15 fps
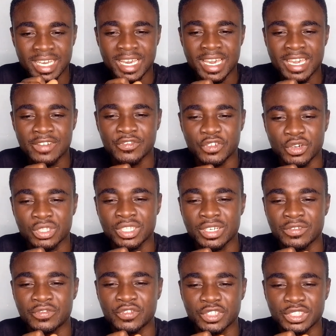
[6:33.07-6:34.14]

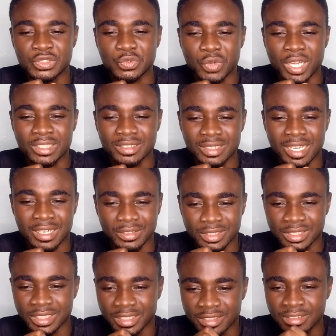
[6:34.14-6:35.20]

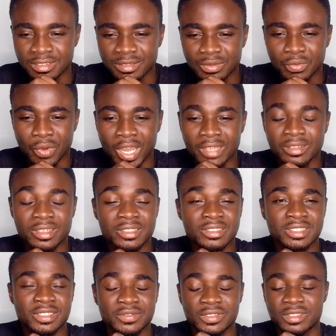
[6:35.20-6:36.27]

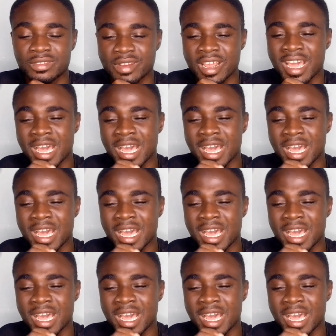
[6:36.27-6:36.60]
441,173